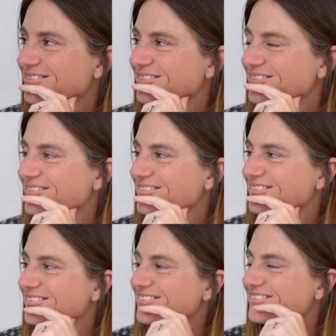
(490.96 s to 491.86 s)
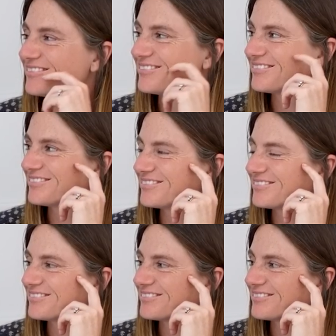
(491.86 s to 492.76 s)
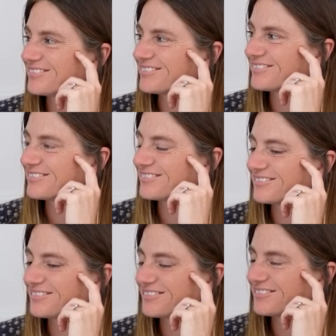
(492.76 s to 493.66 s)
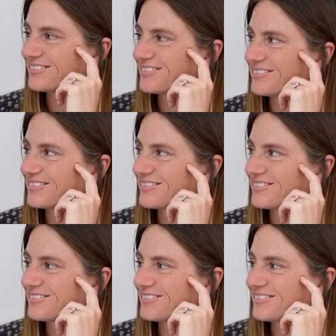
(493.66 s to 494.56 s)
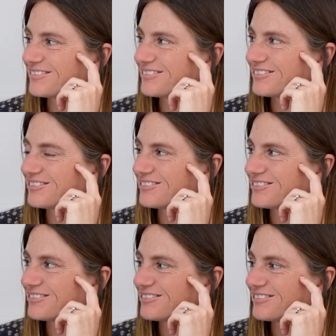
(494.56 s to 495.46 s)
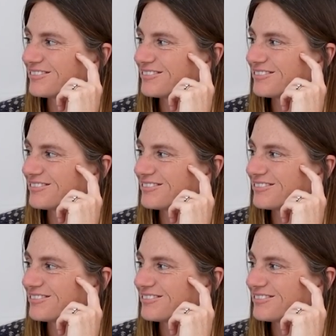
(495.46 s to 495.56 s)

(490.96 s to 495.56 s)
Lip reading: This person isn't speaking.